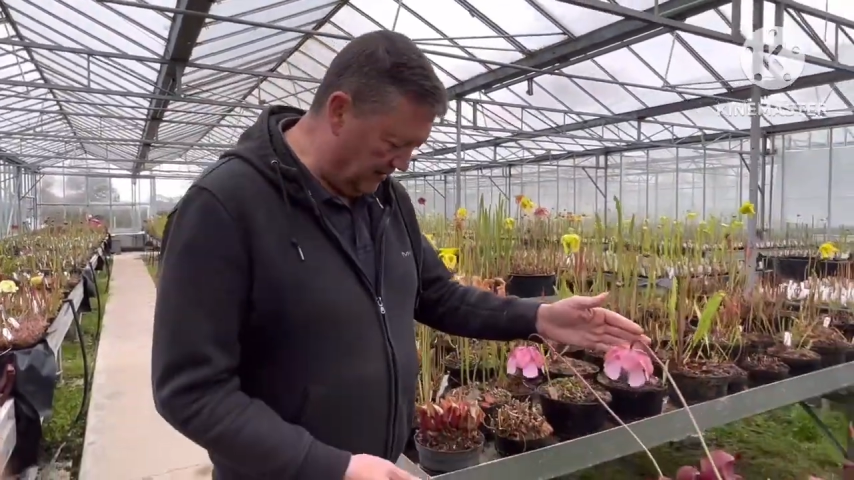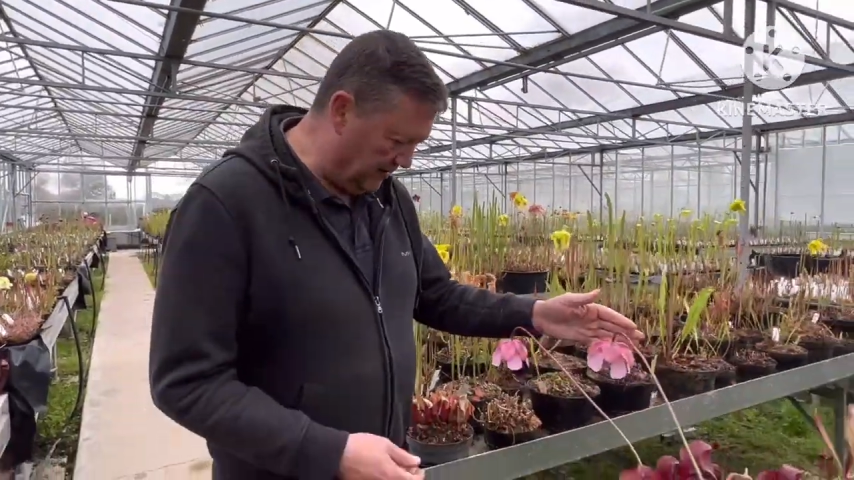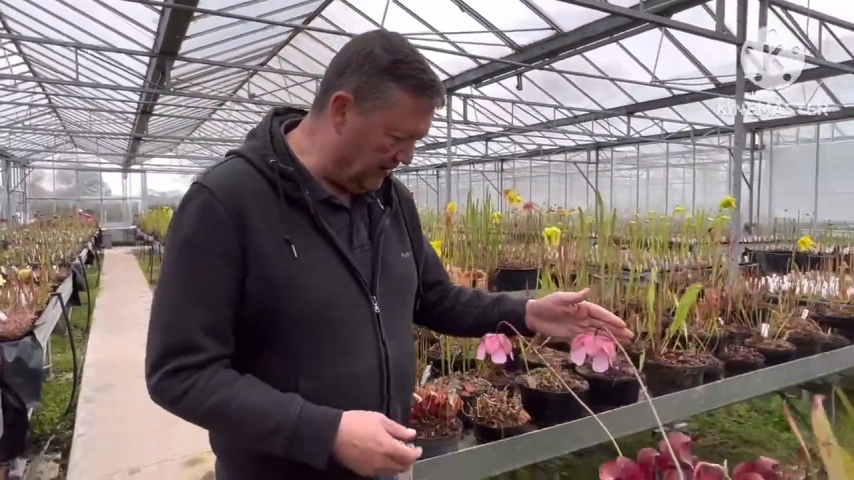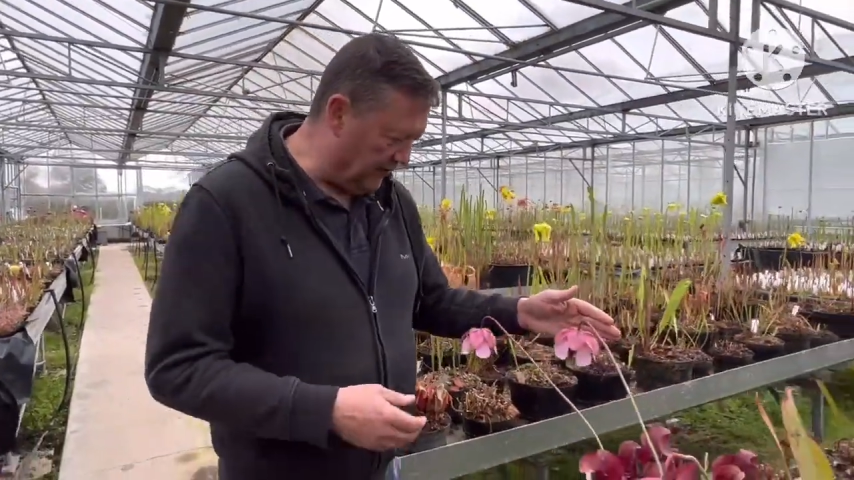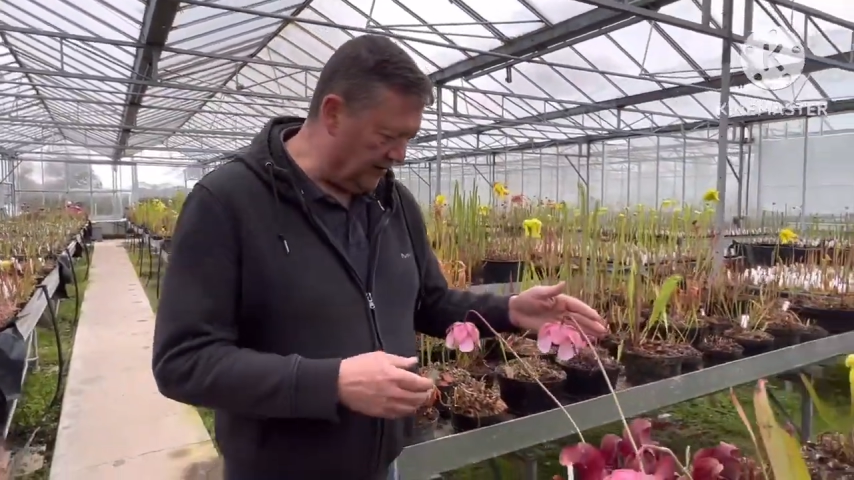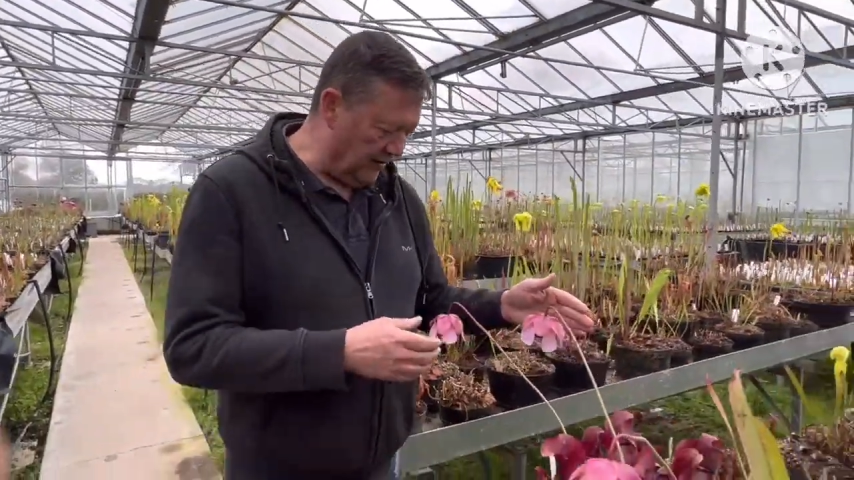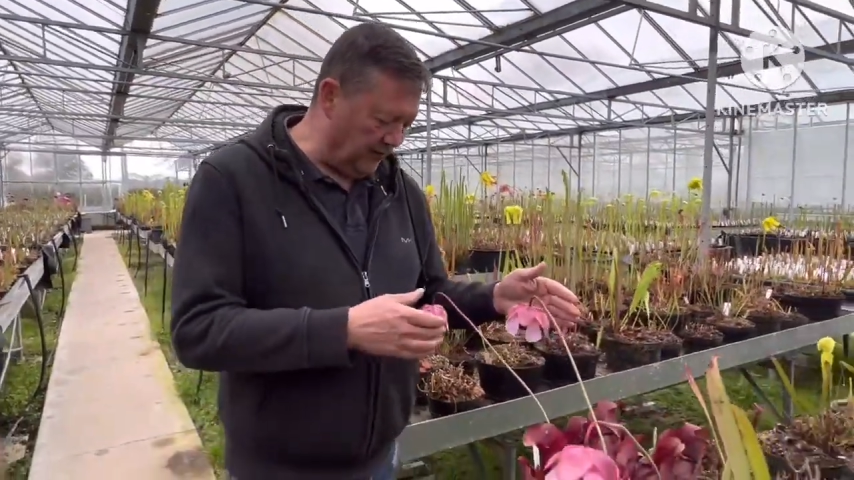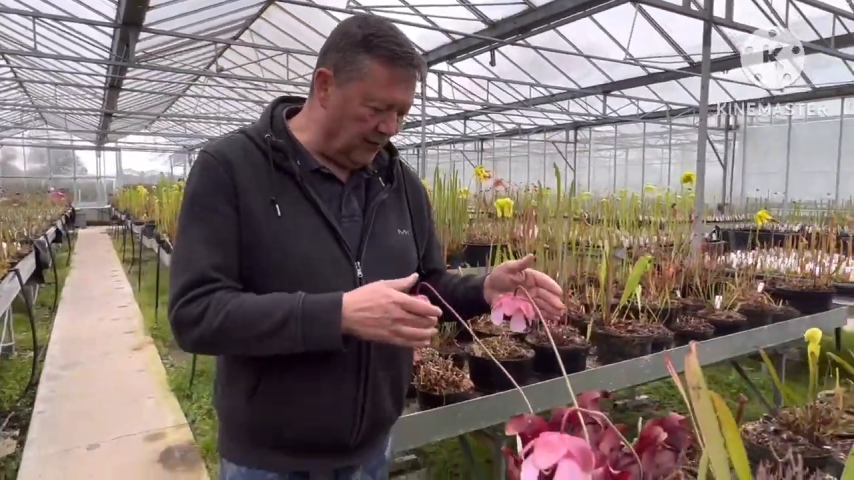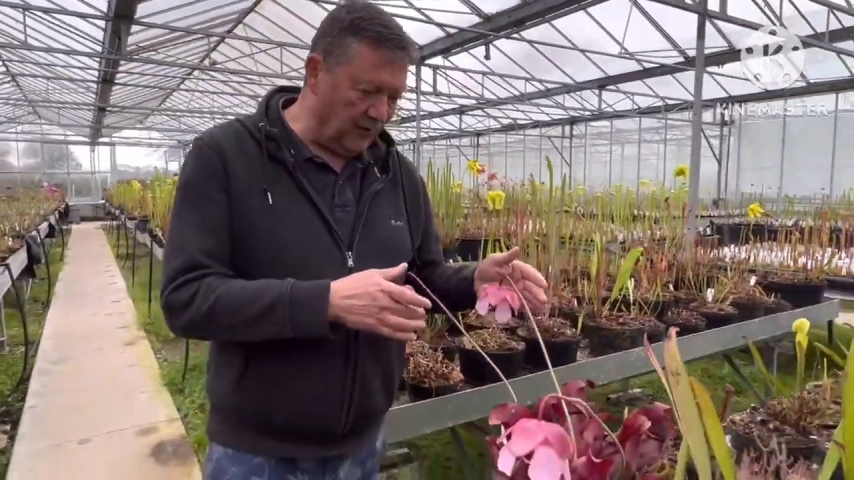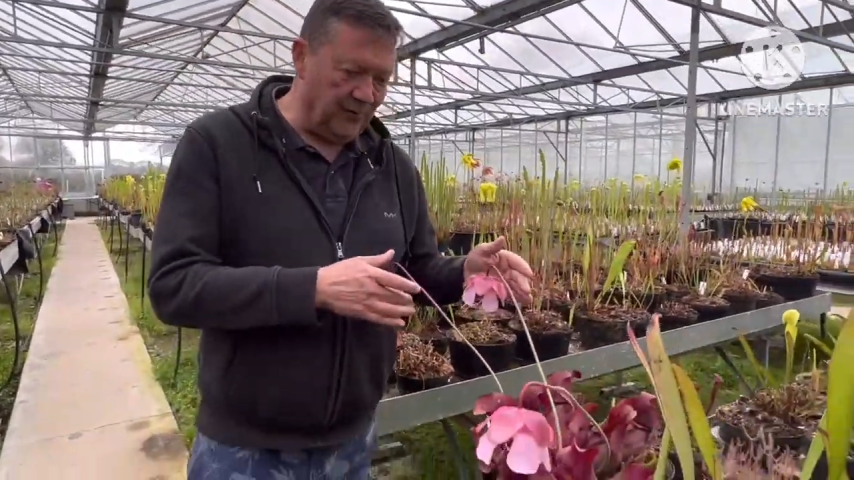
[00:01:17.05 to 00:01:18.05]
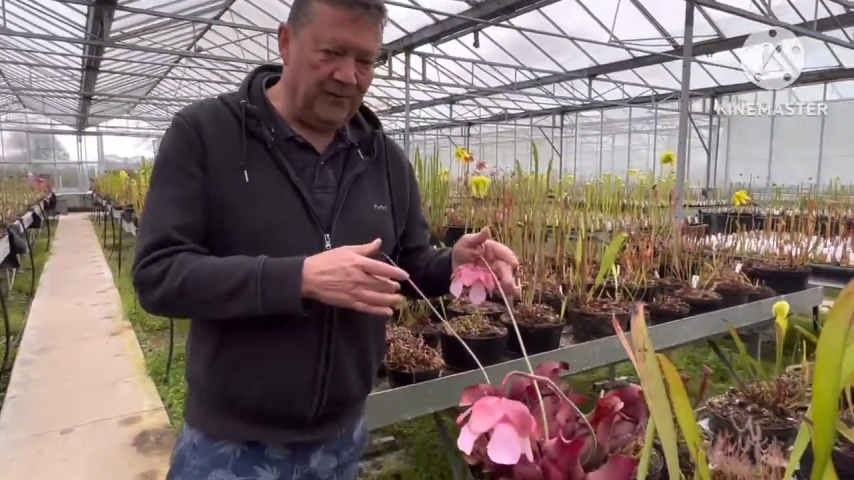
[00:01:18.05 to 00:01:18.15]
Sarracenia